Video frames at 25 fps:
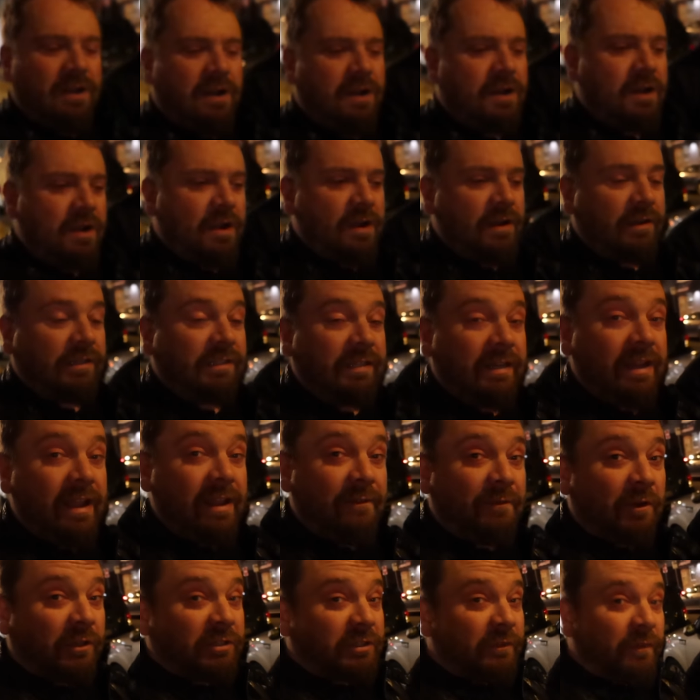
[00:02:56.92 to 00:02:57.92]
are
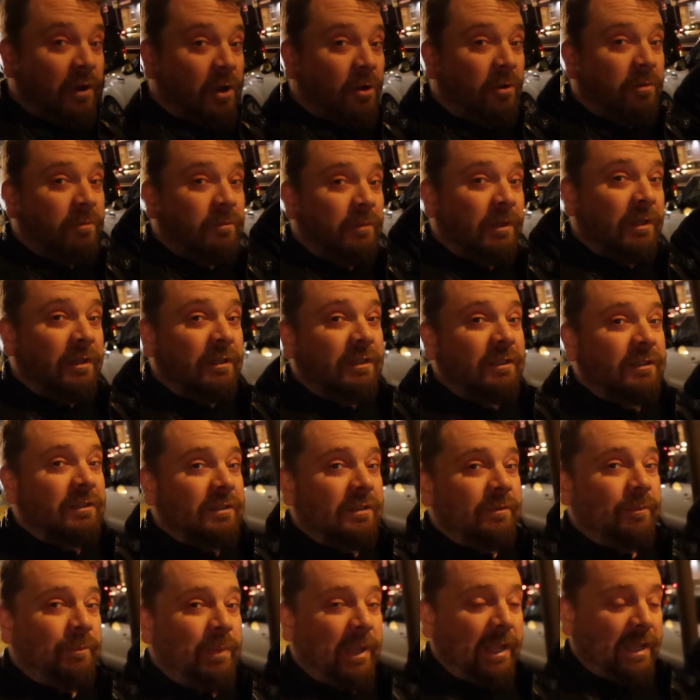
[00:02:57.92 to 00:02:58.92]
tonight, first of all,
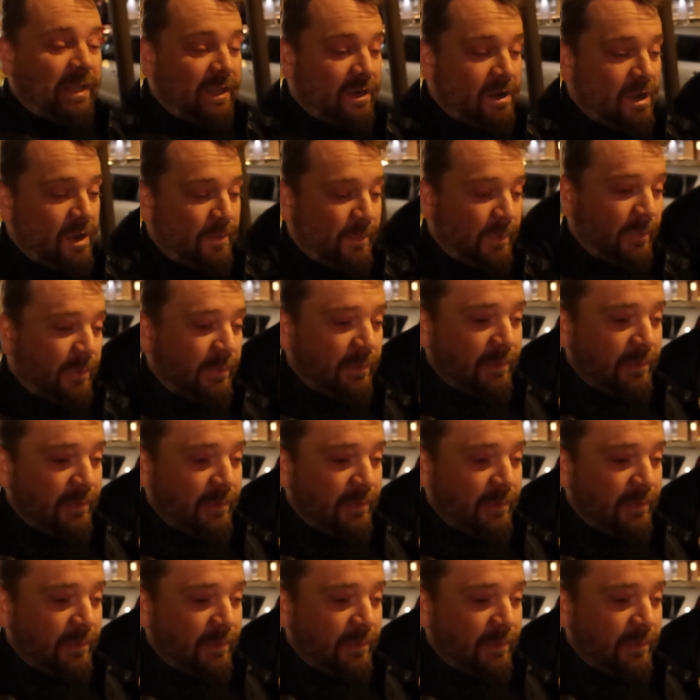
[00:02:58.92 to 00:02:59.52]
picking up